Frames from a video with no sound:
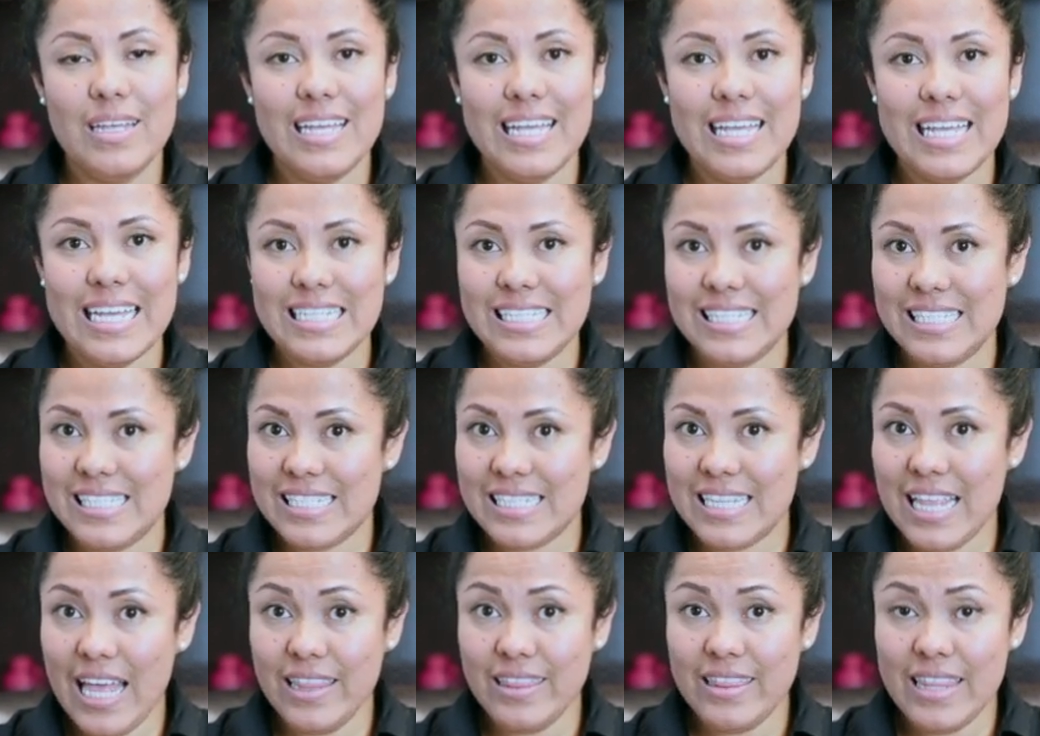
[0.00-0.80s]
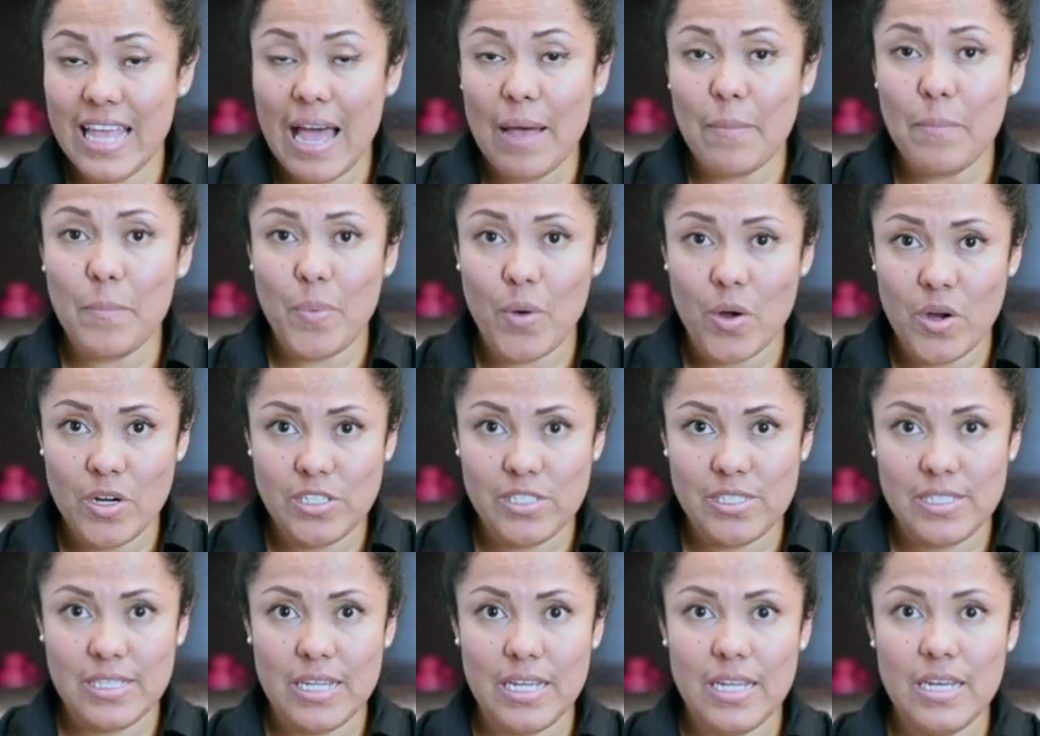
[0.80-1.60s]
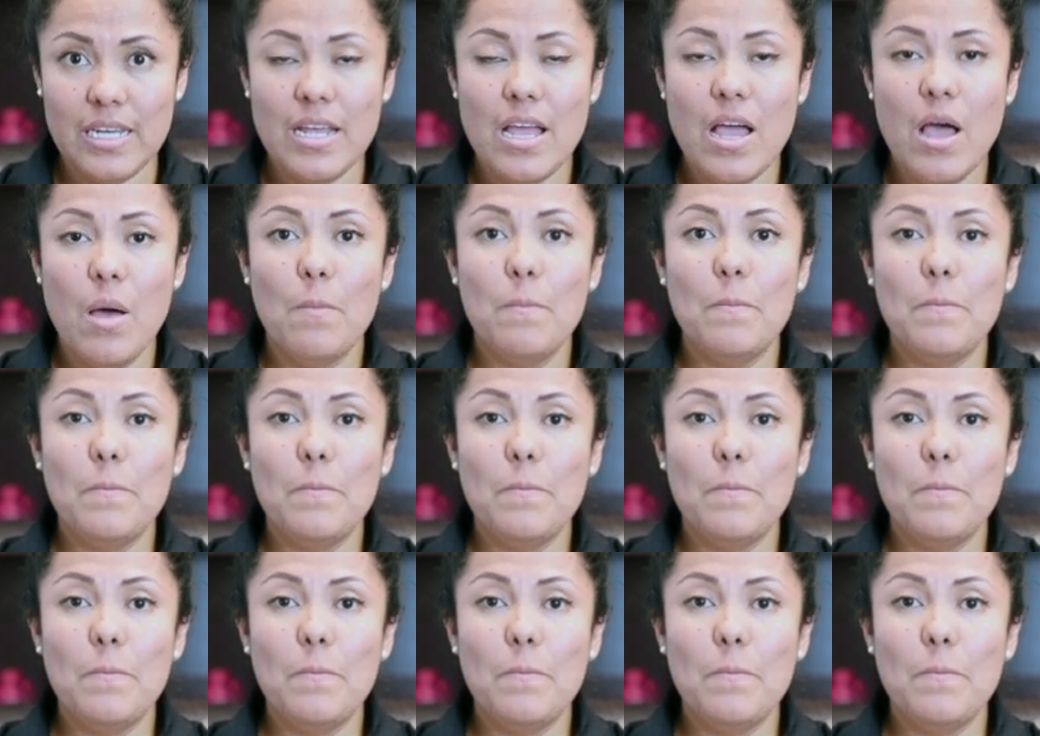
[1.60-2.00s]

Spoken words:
it's that that person